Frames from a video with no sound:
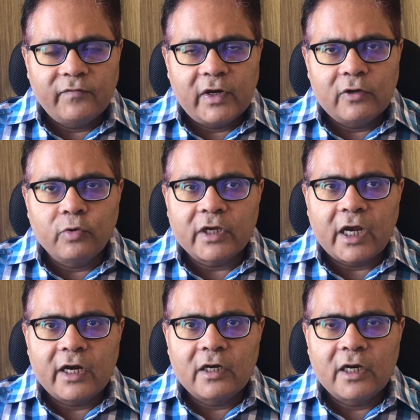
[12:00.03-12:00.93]
very good
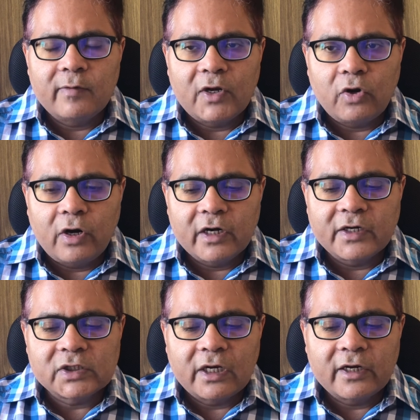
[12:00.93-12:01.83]
candidate may not
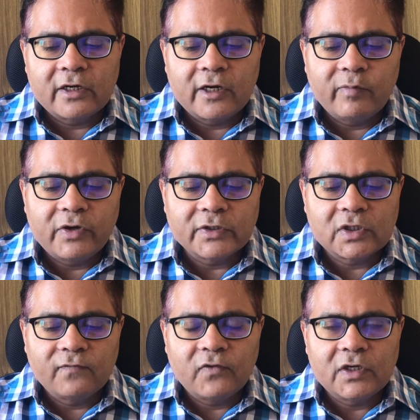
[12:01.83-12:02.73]
get selected because
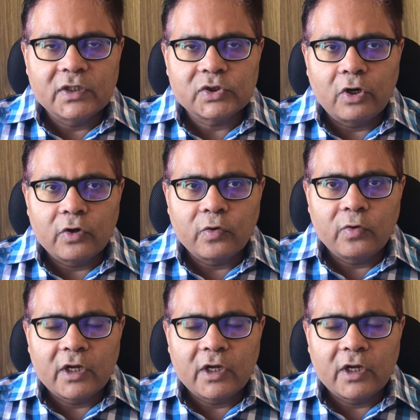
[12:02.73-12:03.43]
the fit is not good,